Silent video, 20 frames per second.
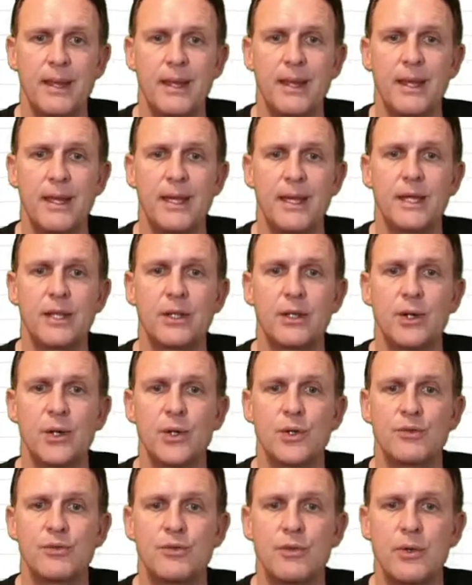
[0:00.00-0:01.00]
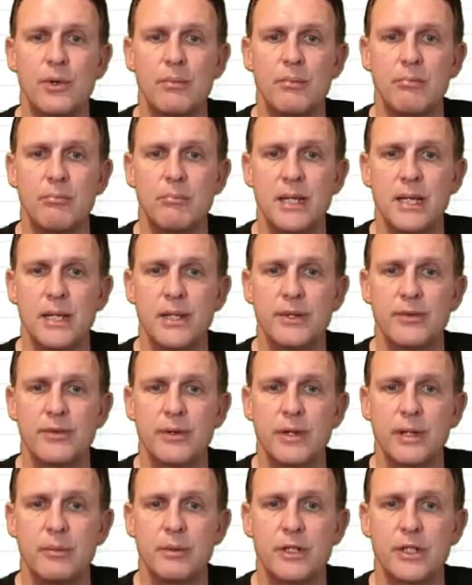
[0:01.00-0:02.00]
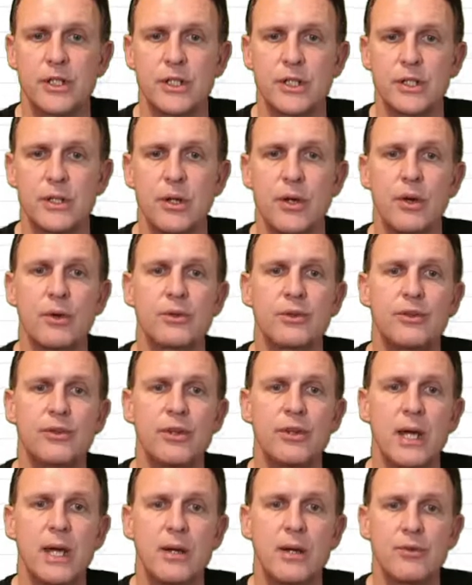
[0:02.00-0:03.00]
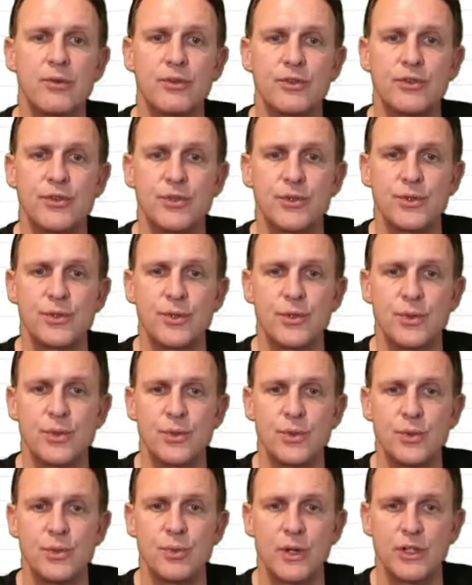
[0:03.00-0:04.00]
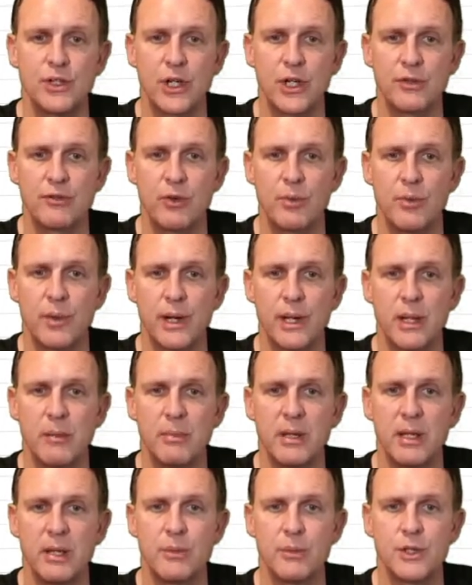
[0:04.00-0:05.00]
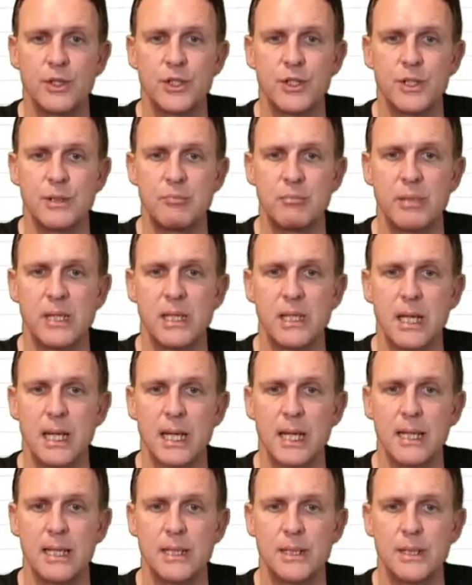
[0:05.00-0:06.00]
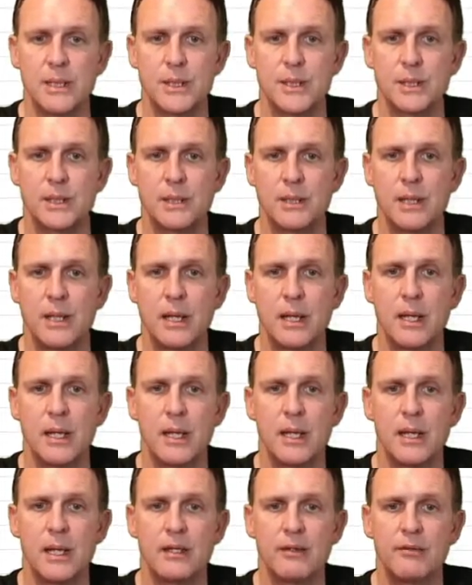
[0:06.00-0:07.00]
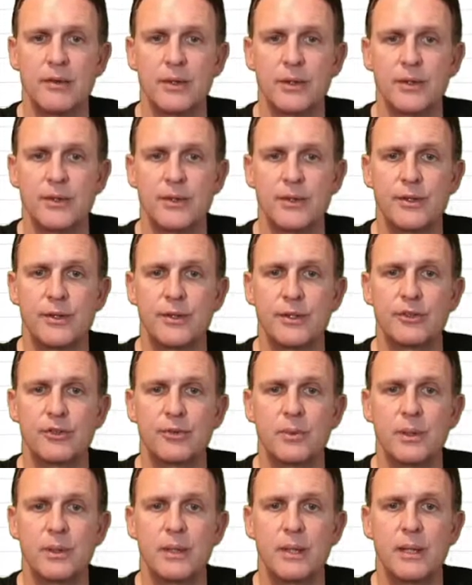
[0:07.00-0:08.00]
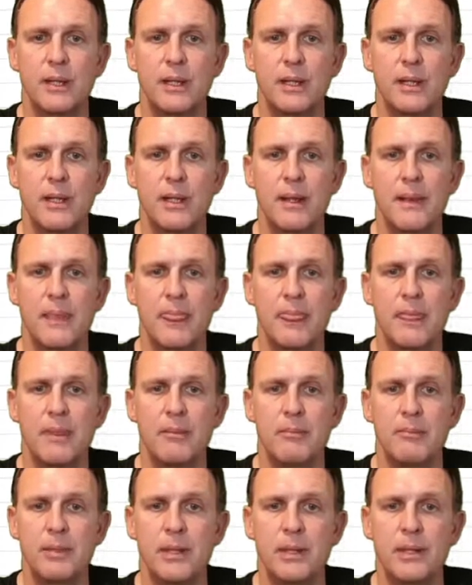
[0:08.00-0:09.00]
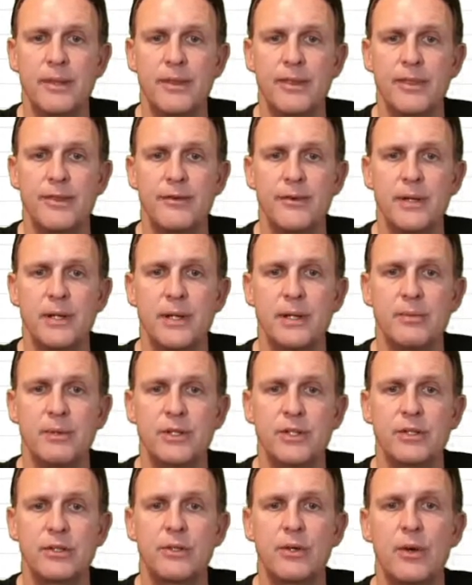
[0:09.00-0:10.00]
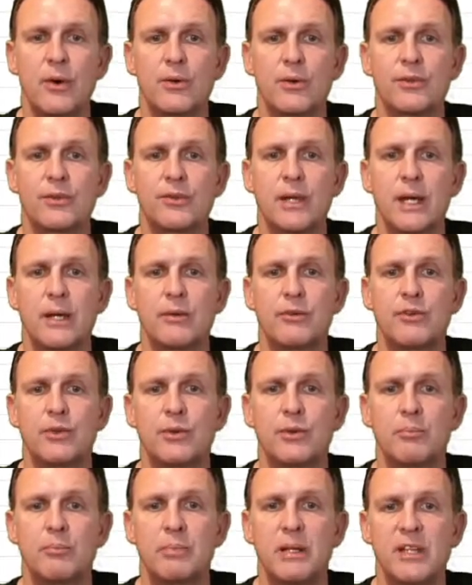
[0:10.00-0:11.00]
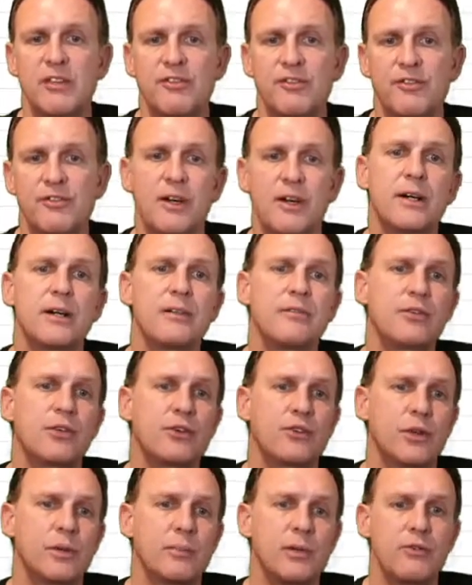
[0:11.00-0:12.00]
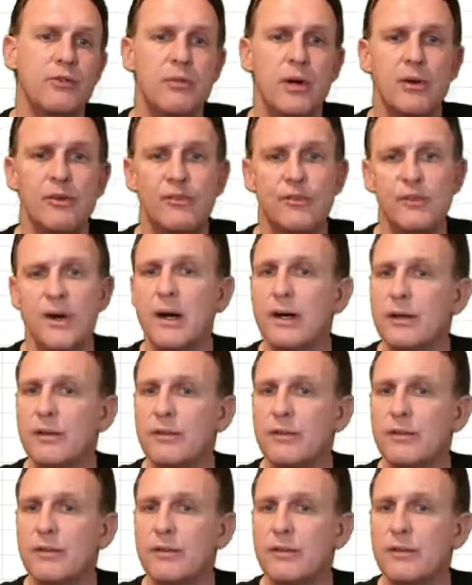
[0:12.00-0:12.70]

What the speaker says: it goes from B3, which is locked, down to whichever one I'm in, which is B8. If I go to this one, B3, which is locked, down to B5 because I'm in row 5.